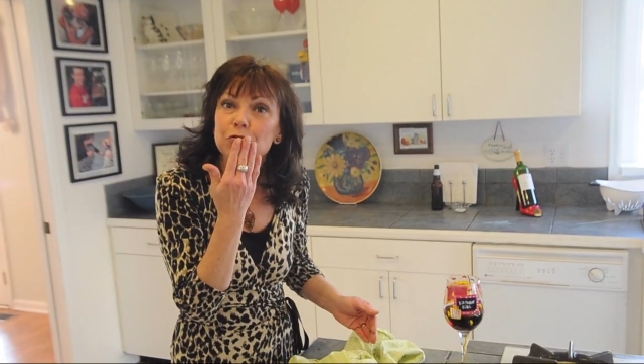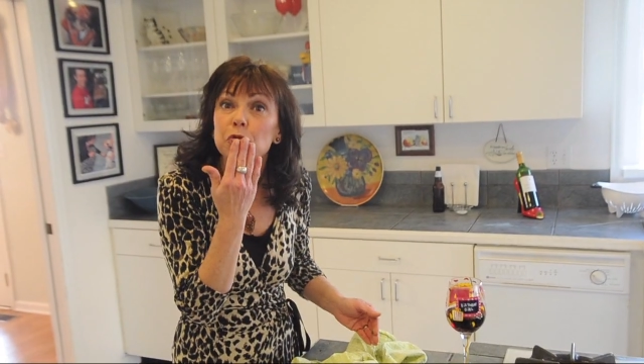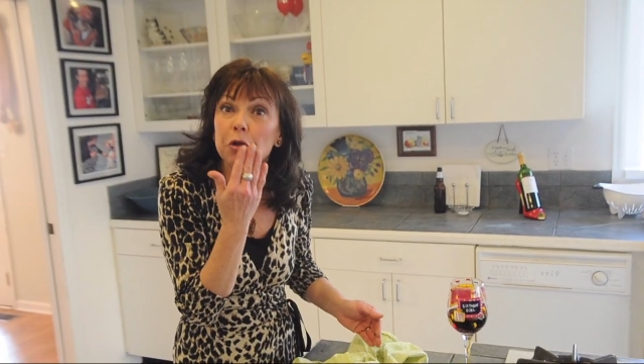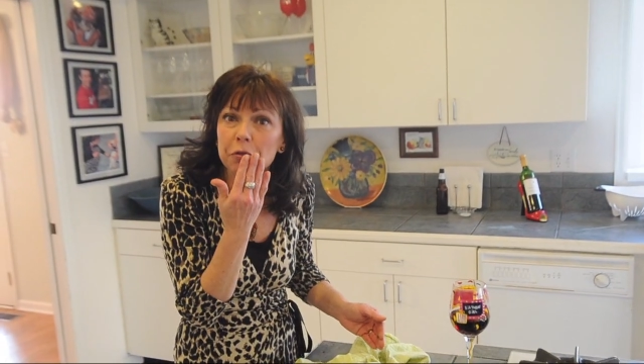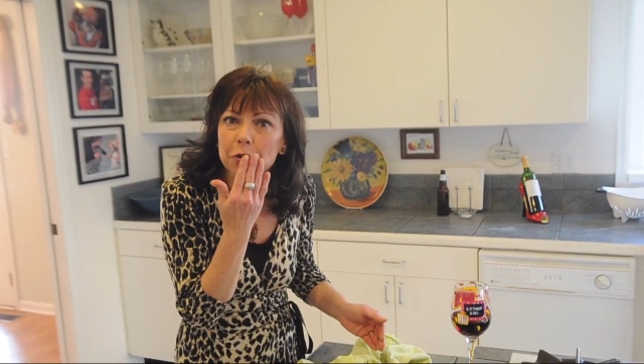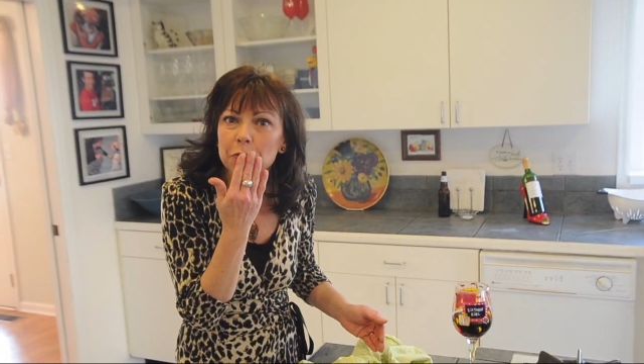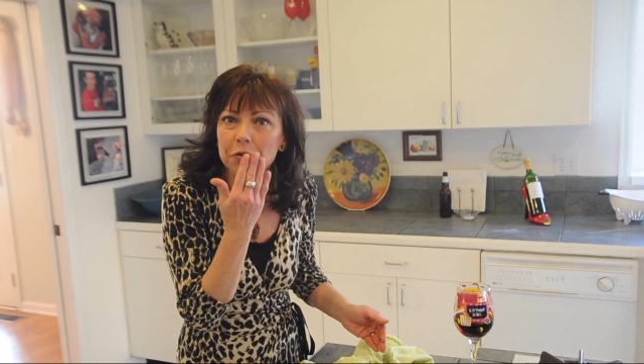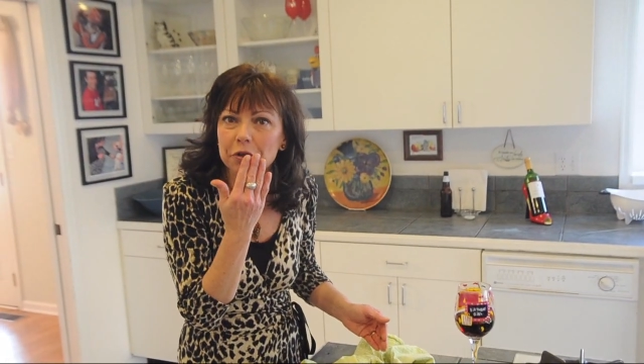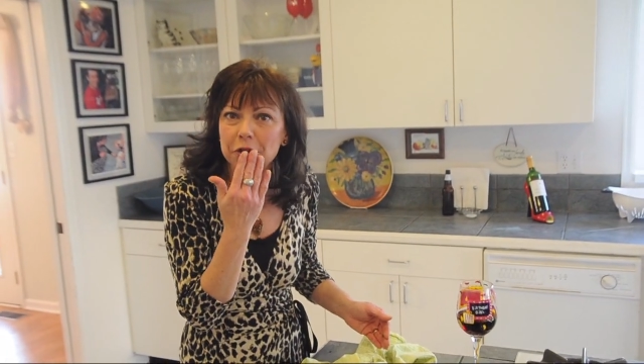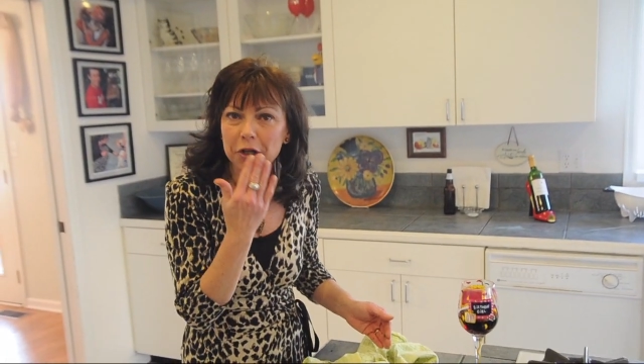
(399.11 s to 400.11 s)
really,
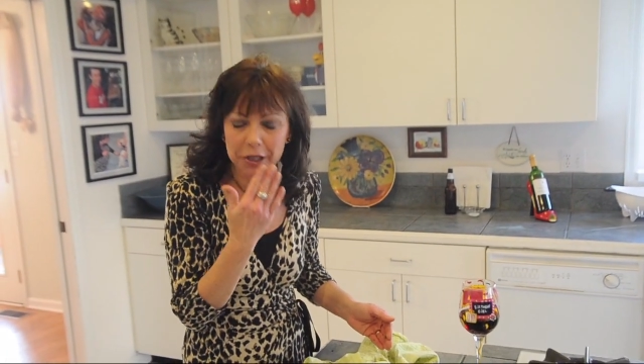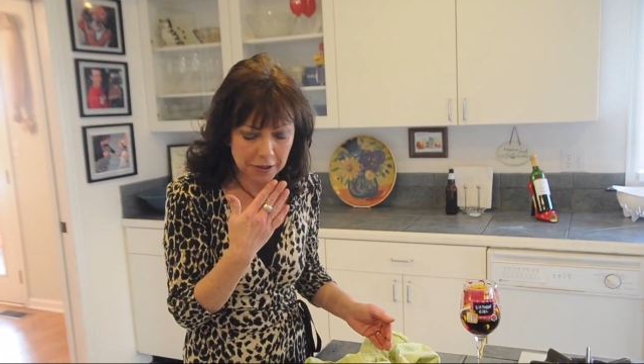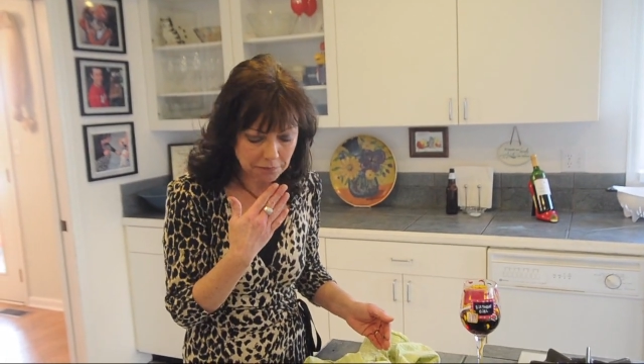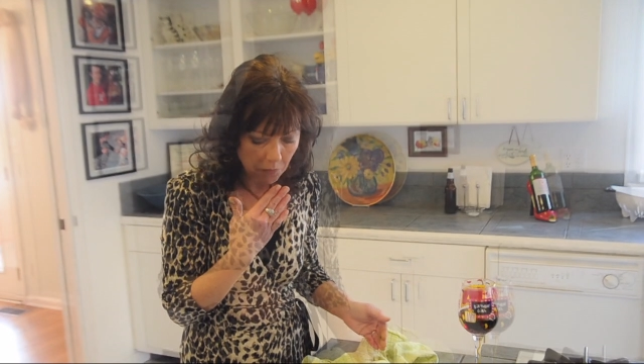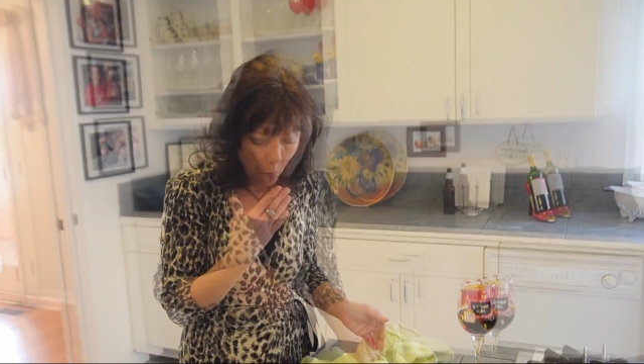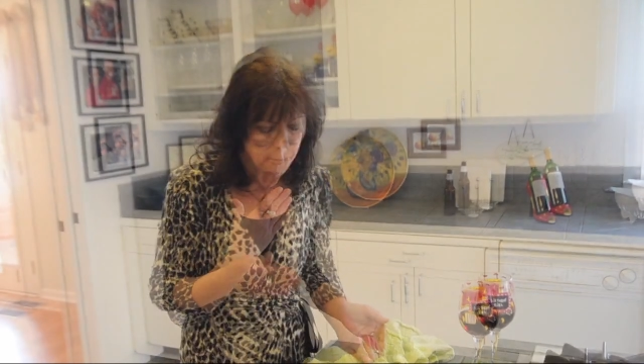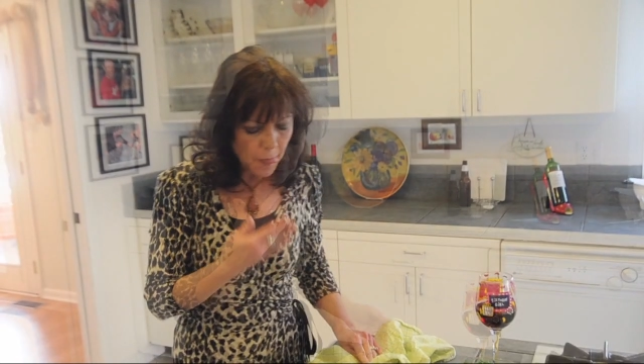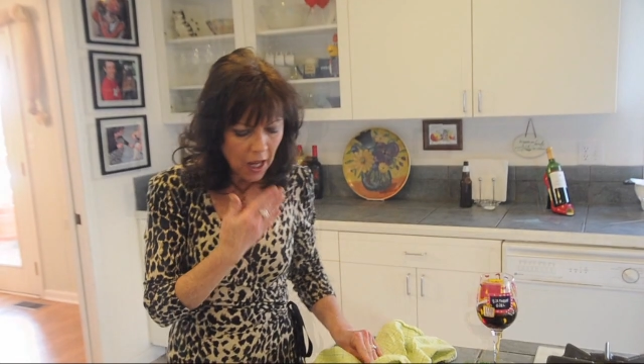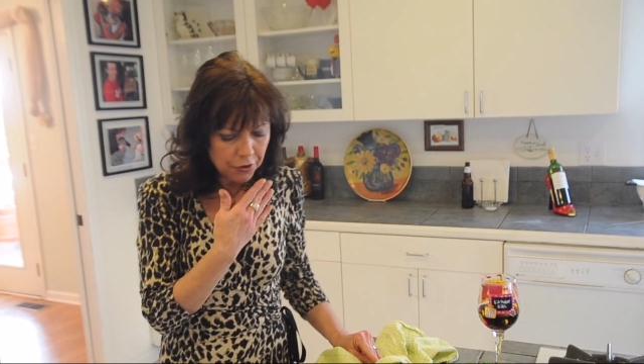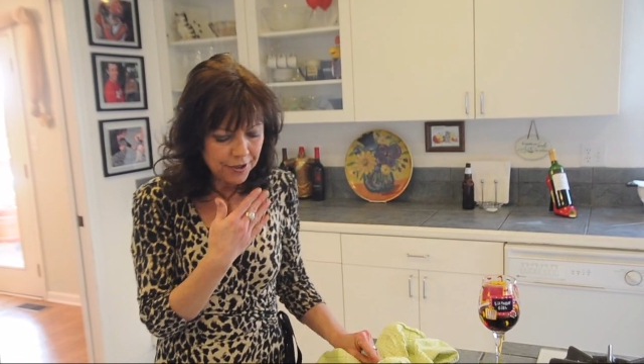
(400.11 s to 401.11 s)
really good.
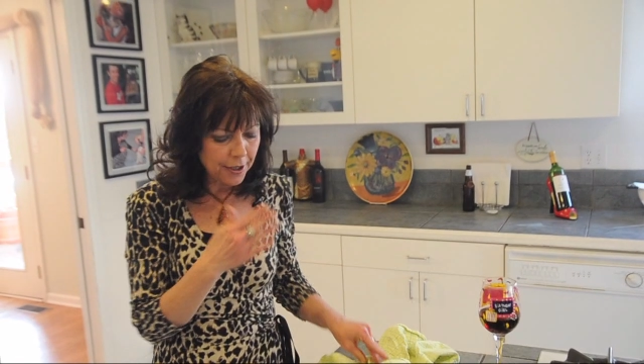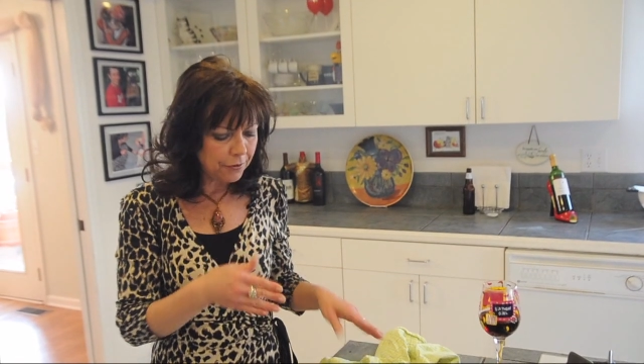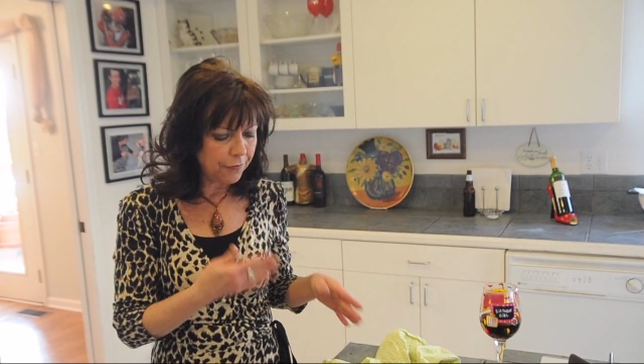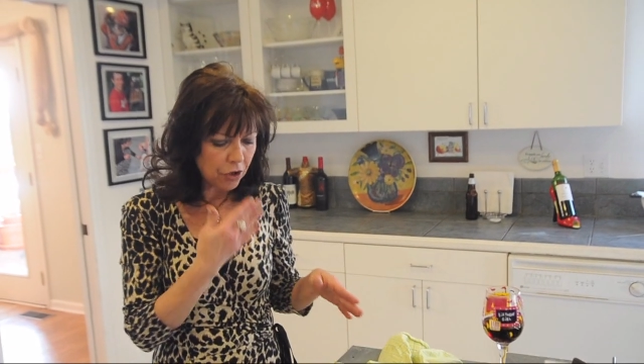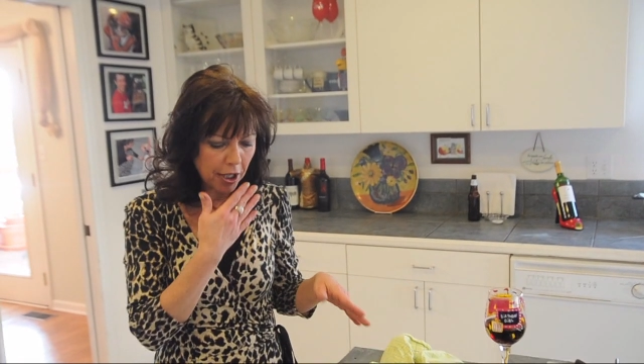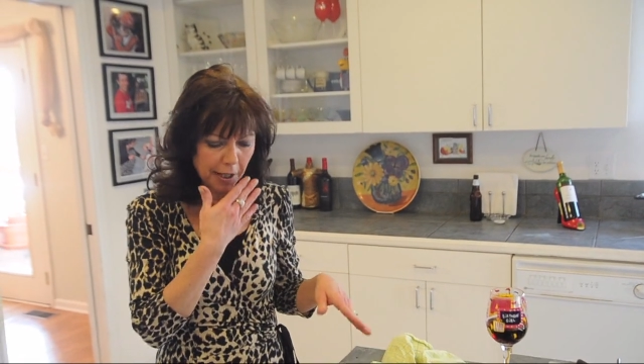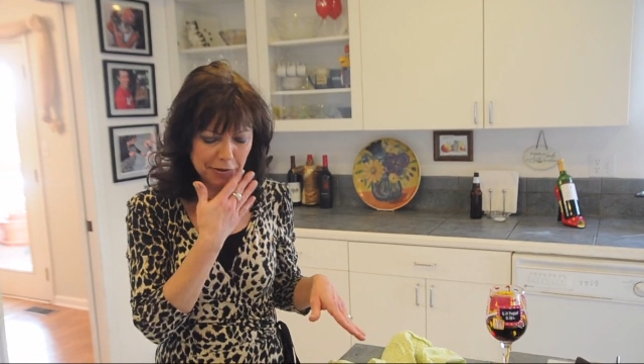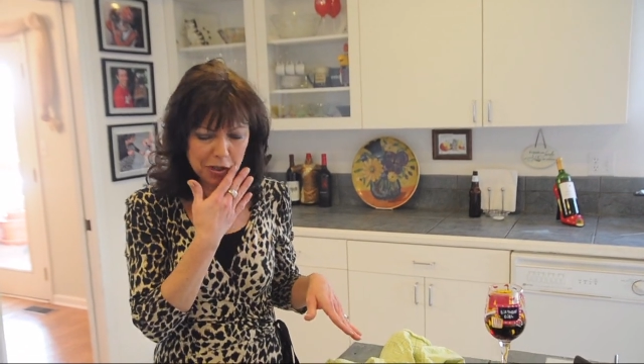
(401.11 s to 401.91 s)
I would never have thought